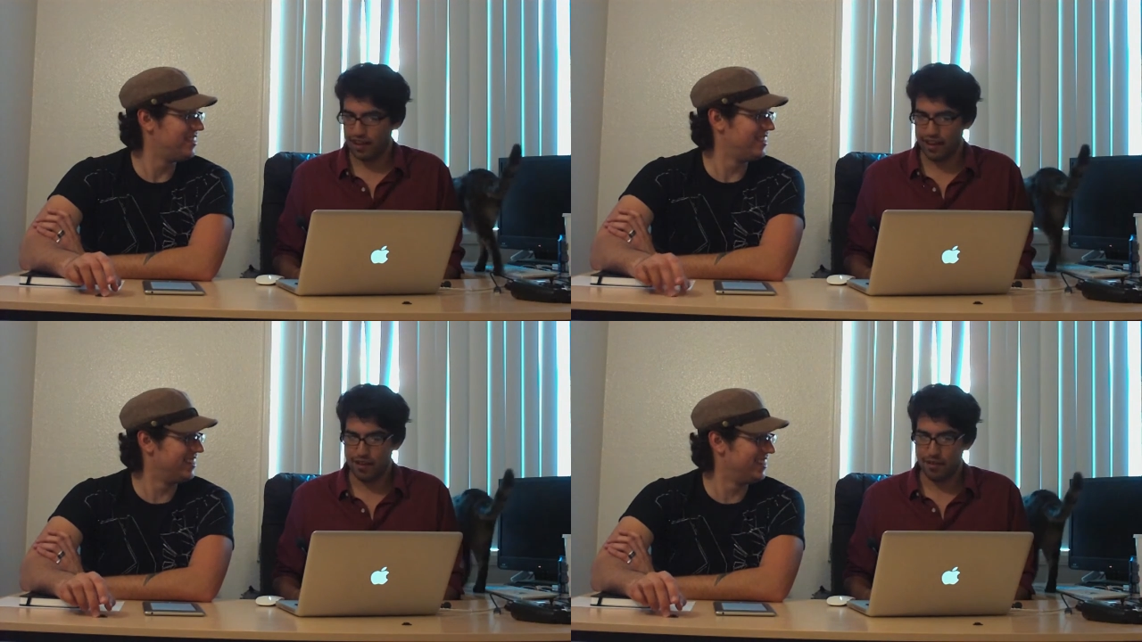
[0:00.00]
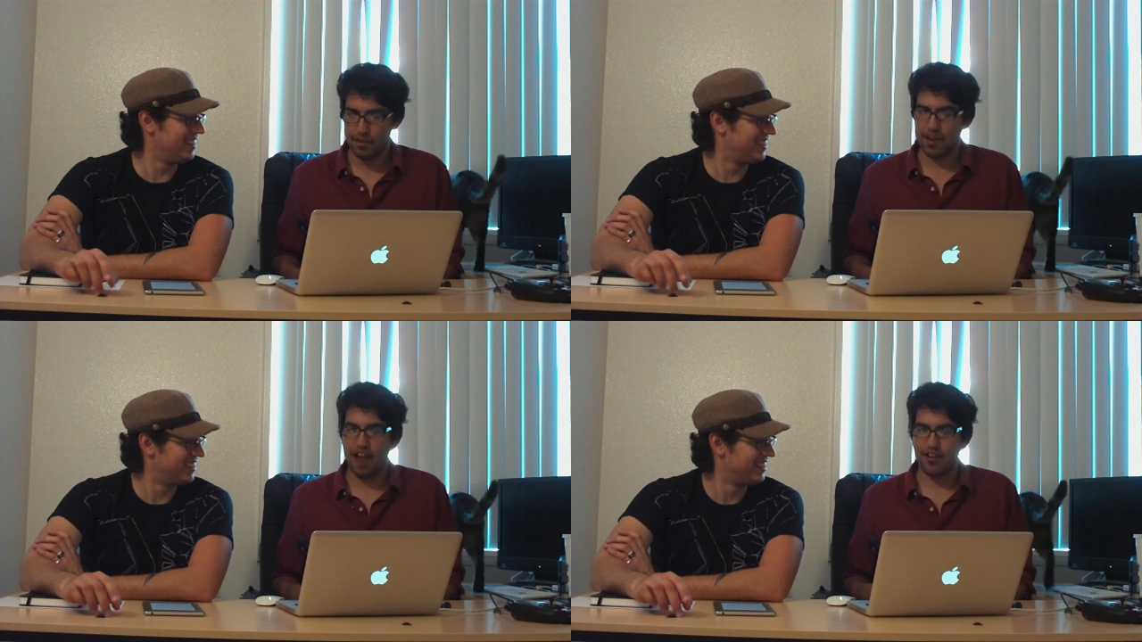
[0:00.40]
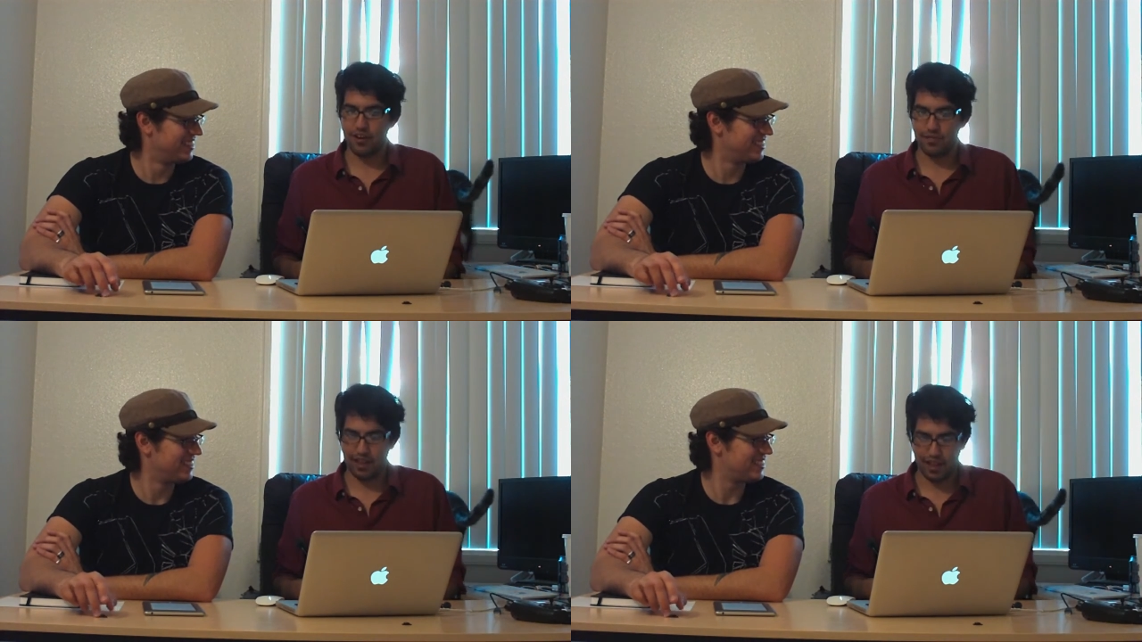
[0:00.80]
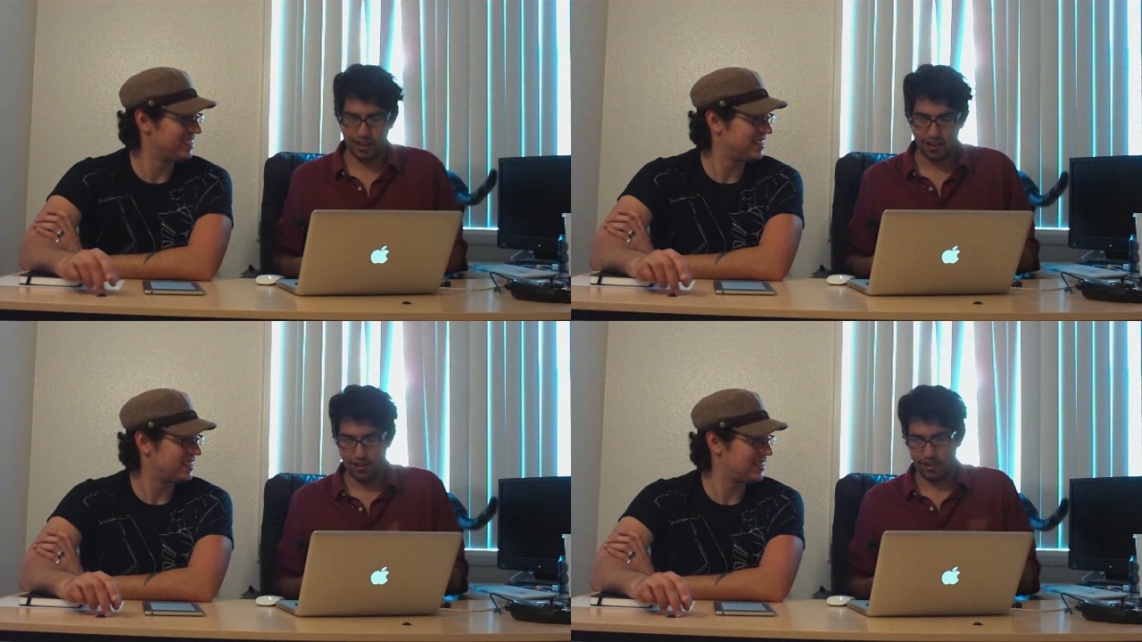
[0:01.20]
Speaker 1: Okay. But now you're going to
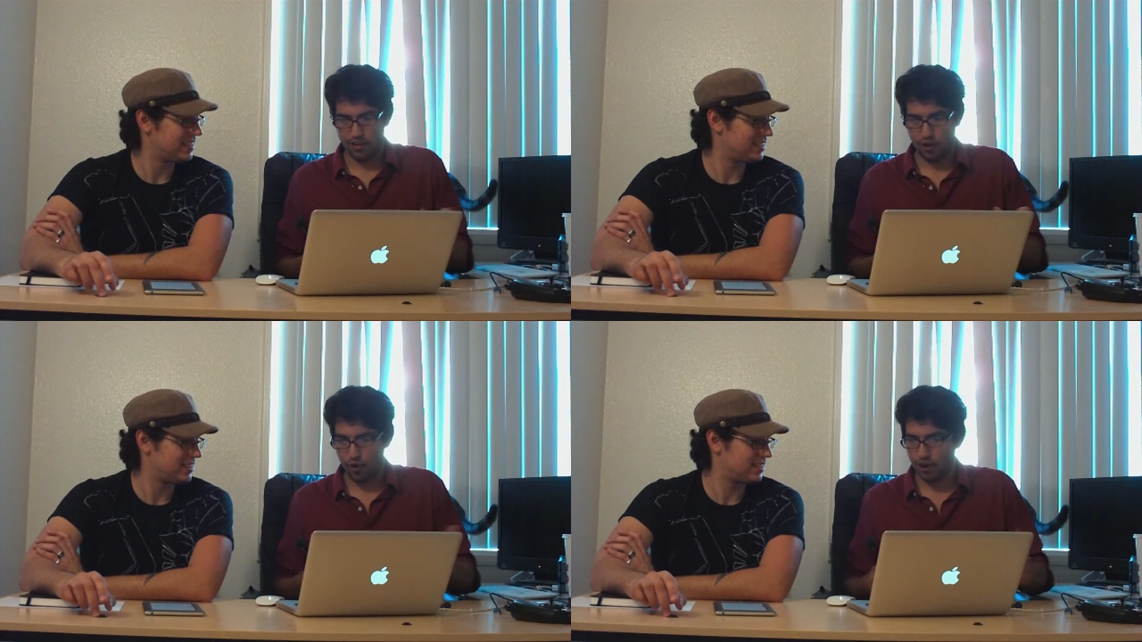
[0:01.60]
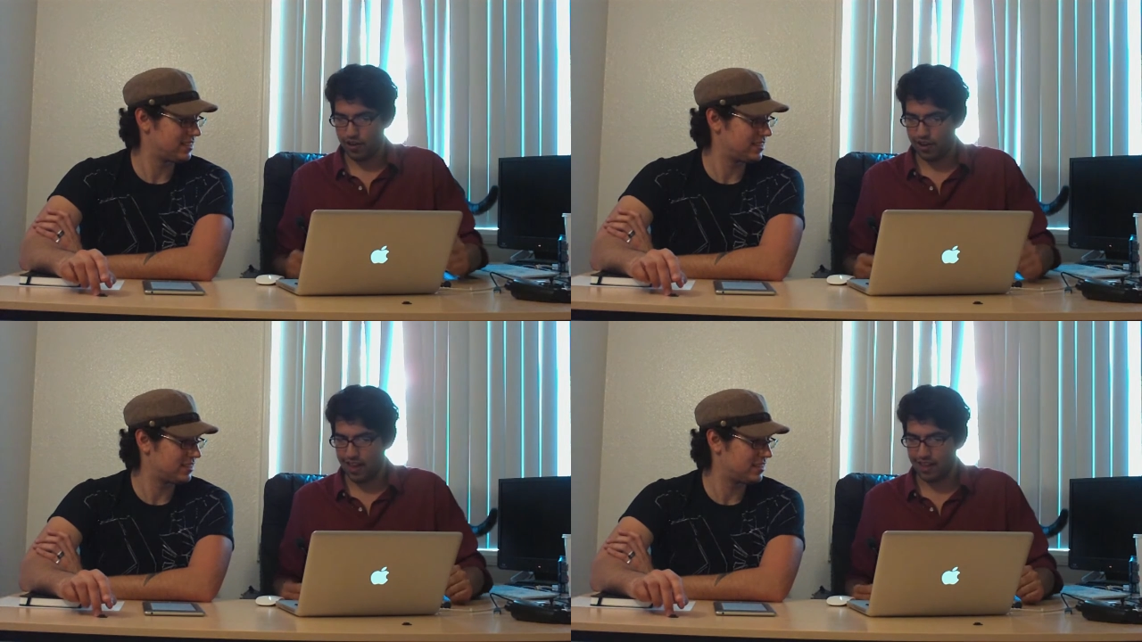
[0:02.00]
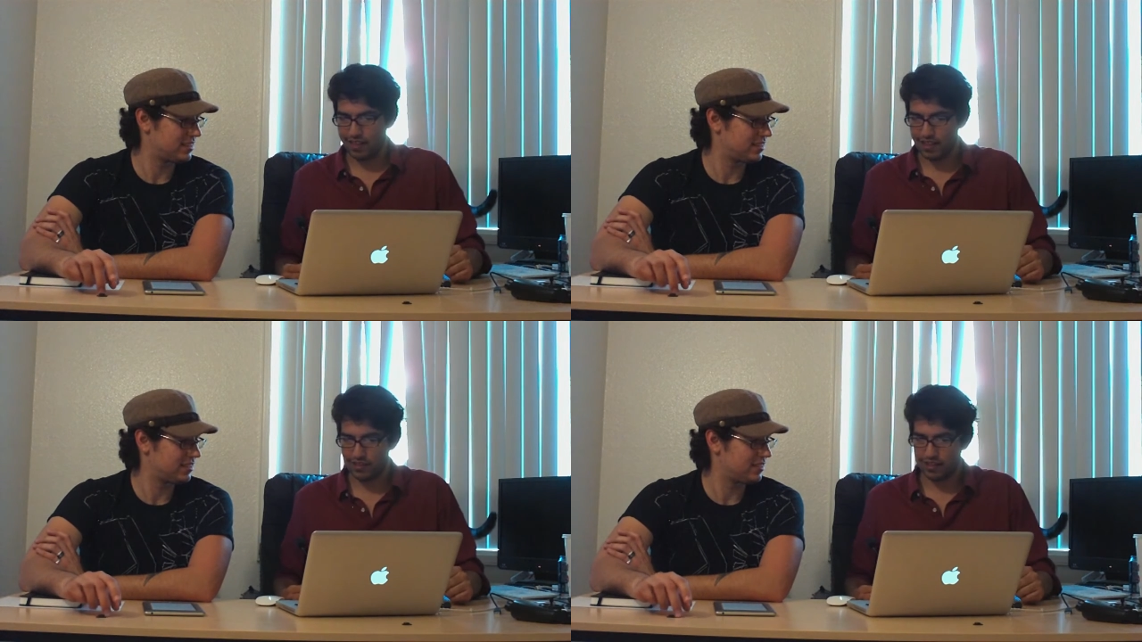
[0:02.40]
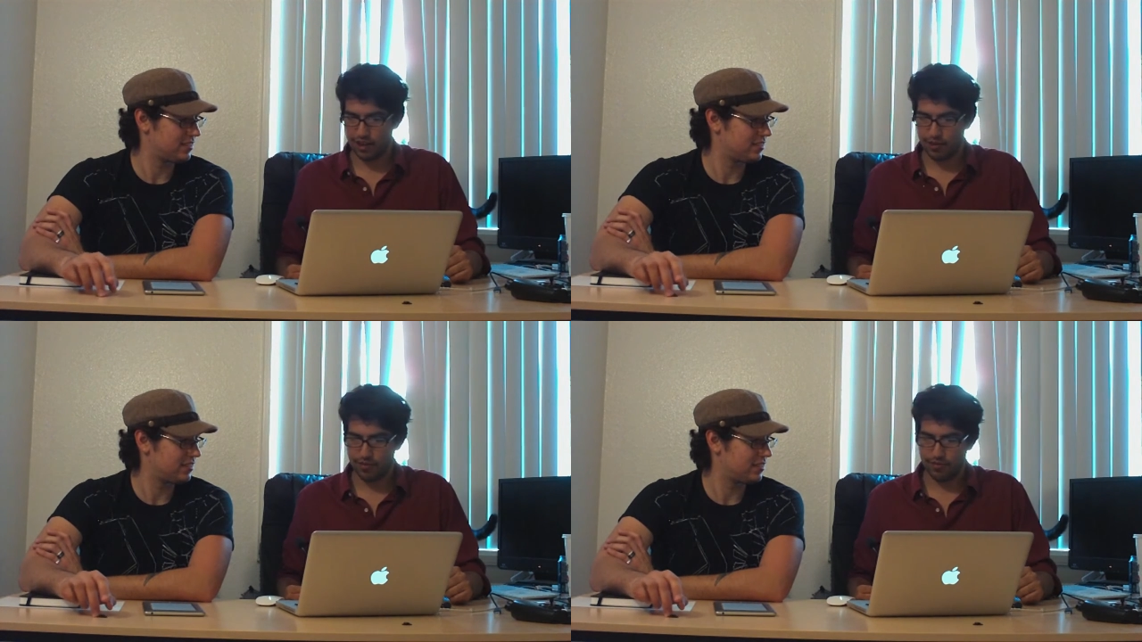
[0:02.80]
be like, or you can get
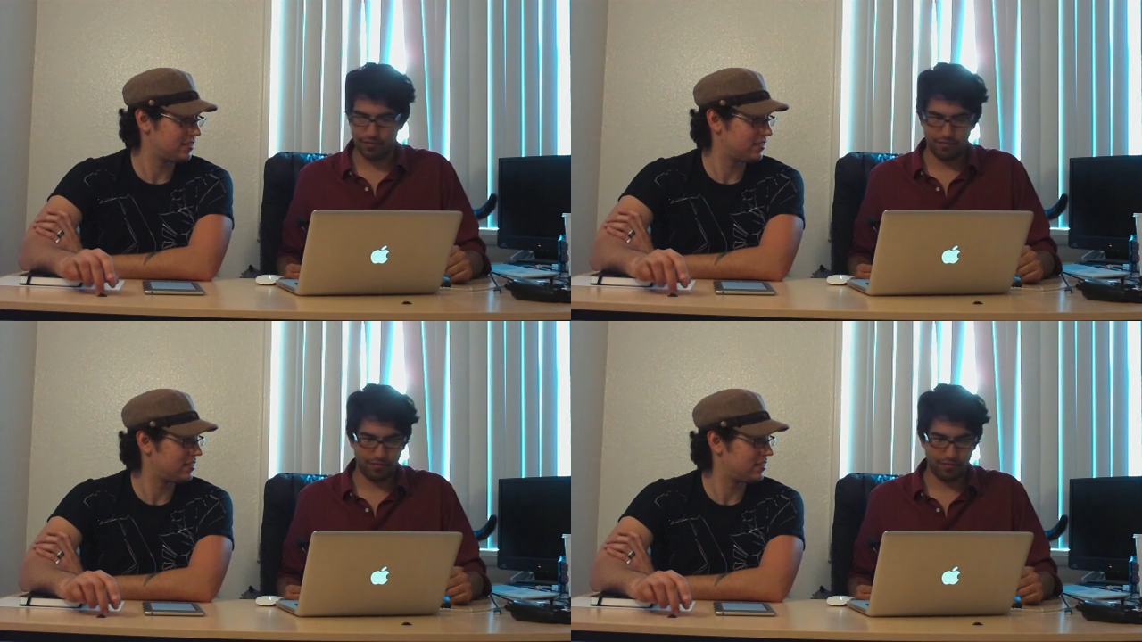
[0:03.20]
this, like,